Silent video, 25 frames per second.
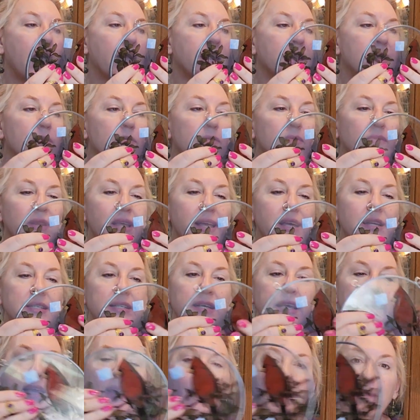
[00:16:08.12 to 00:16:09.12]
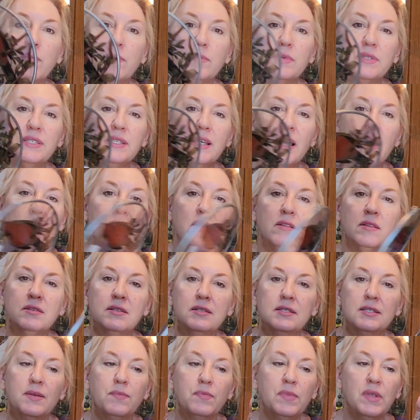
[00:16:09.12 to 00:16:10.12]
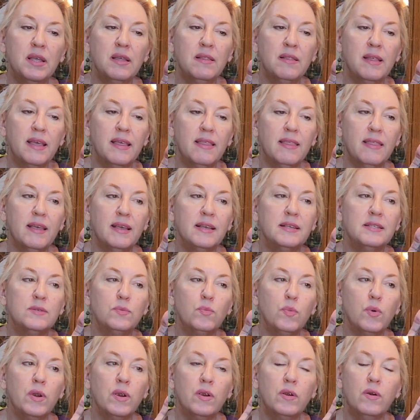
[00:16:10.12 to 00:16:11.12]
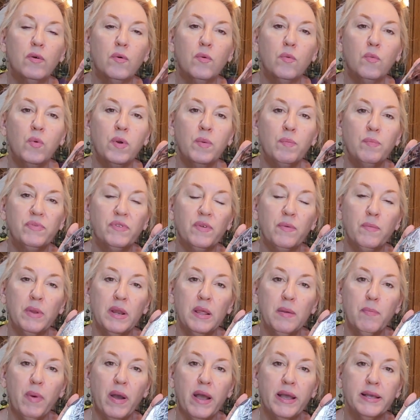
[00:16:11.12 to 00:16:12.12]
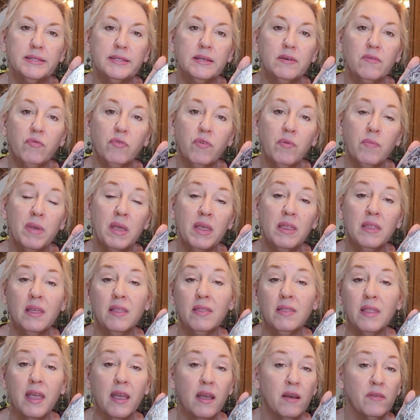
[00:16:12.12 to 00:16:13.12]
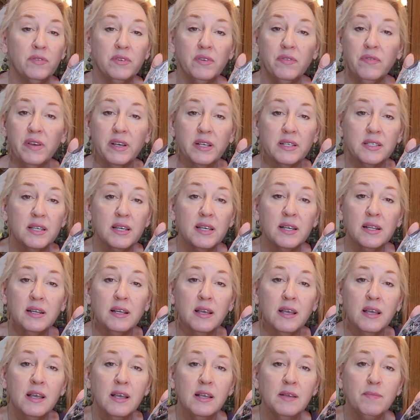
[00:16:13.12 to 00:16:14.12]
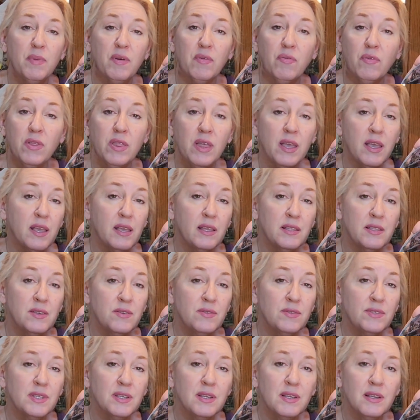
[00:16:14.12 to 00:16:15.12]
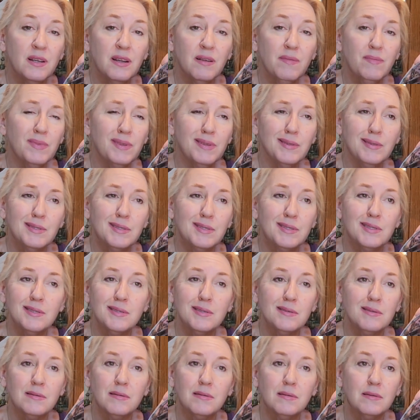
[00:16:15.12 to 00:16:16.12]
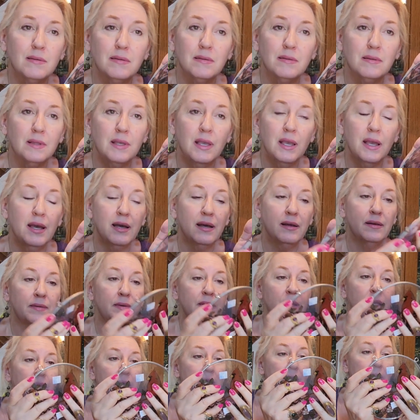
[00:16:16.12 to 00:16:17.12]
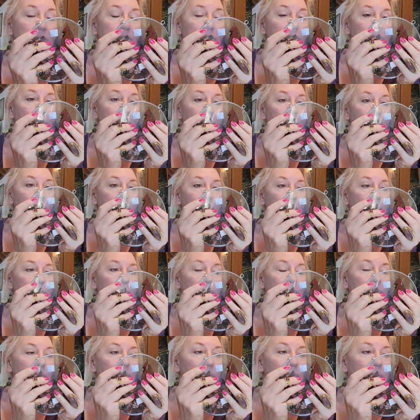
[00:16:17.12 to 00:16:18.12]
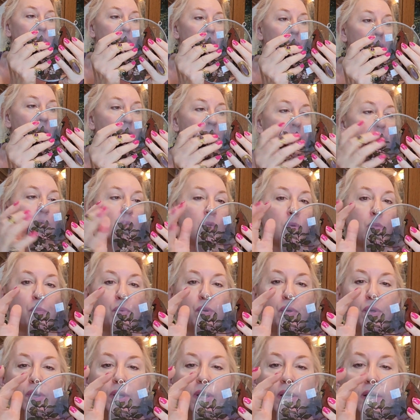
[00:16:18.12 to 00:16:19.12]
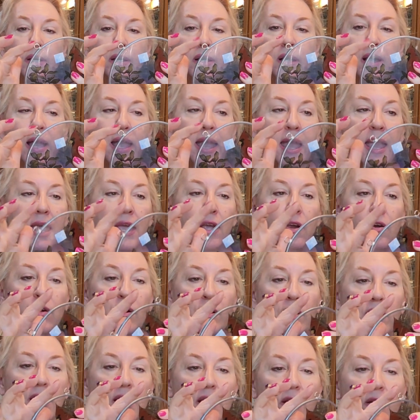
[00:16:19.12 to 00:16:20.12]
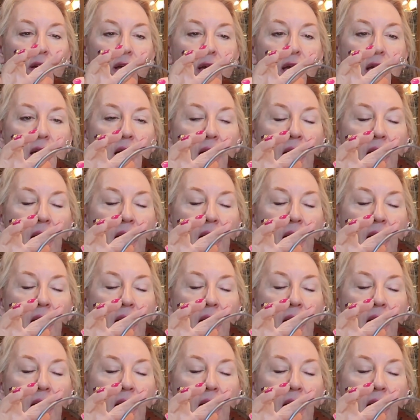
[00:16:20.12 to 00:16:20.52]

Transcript: I don't like to sell something like this where when somebody buys it for me, then they have to fix it before they can use it. Yeah. So I will put a hanger on here.